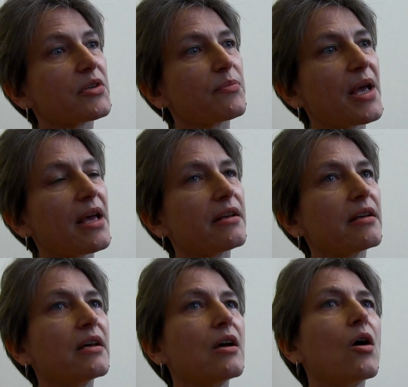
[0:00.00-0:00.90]
to
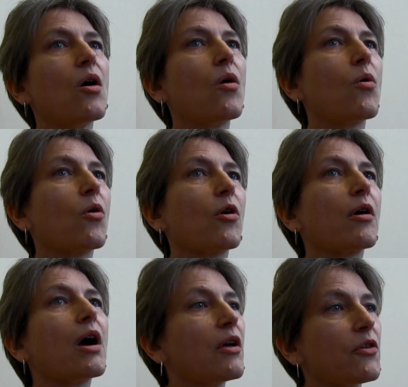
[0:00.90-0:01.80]
men,
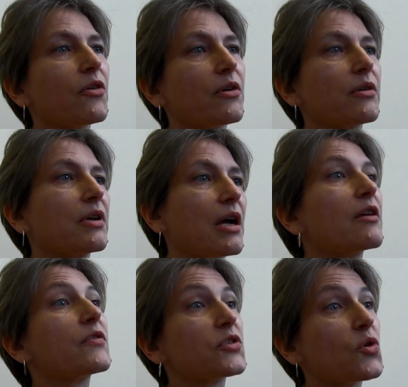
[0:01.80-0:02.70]
or other kind
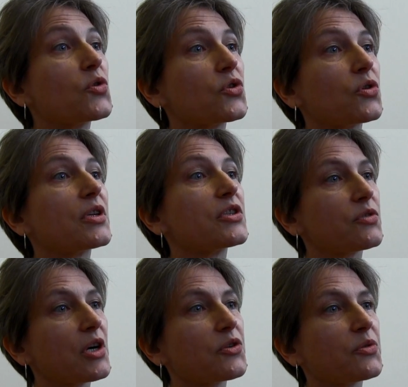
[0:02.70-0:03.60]
of social and
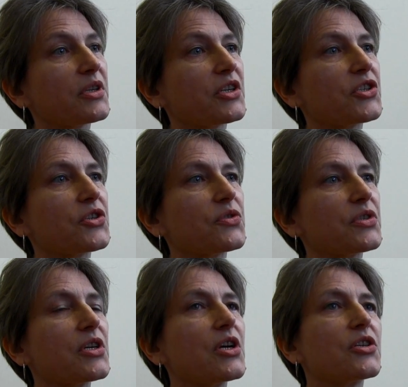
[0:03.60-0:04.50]
structural
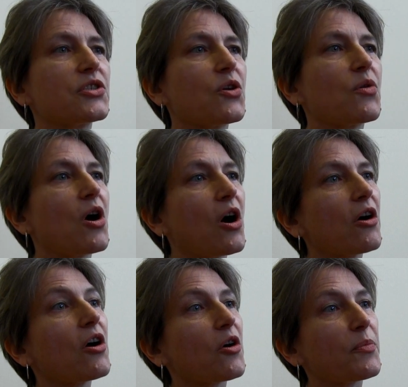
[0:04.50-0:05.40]
issues. So
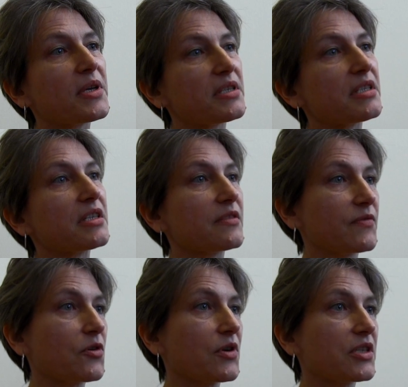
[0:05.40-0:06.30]
our RPC is
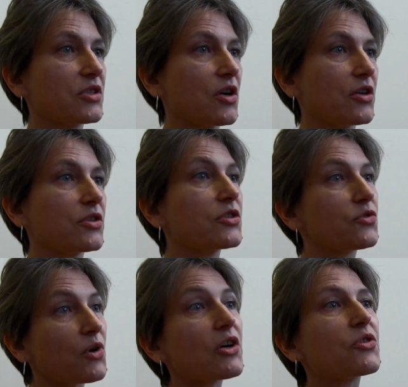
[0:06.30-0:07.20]
focused on
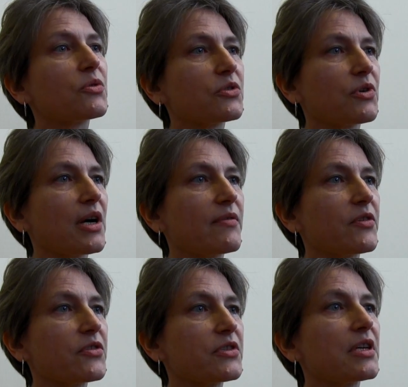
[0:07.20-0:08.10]
structural
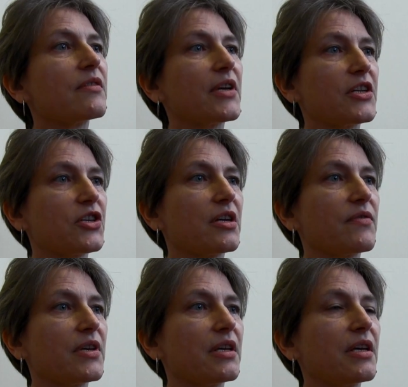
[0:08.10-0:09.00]
drivers of
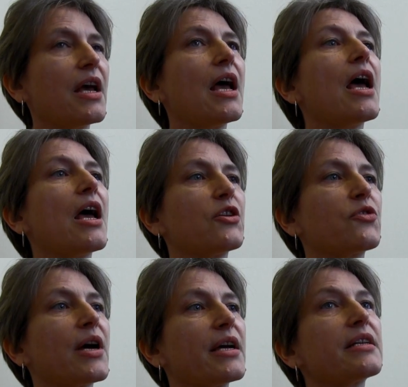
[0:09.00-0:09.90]
HIV and
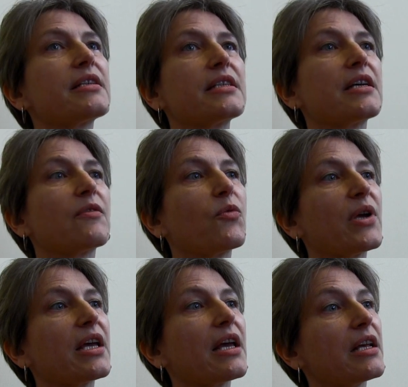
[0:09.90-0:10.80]
trying to see if
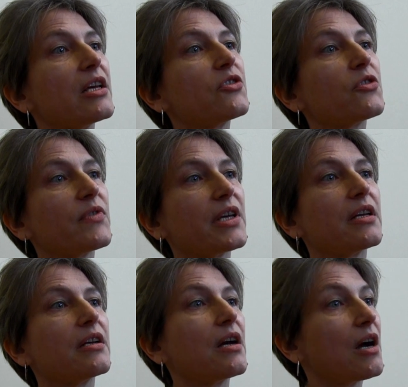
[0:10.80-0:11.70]
we can
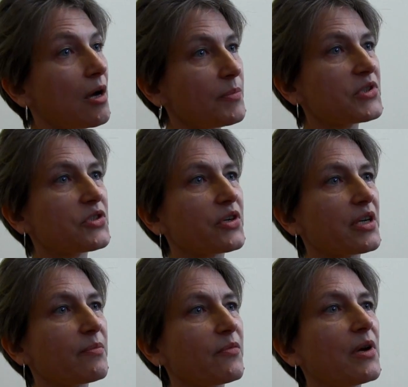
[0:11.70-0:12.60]
intervene
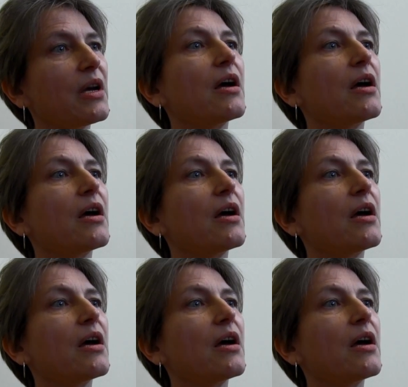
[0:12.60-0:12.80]
upstream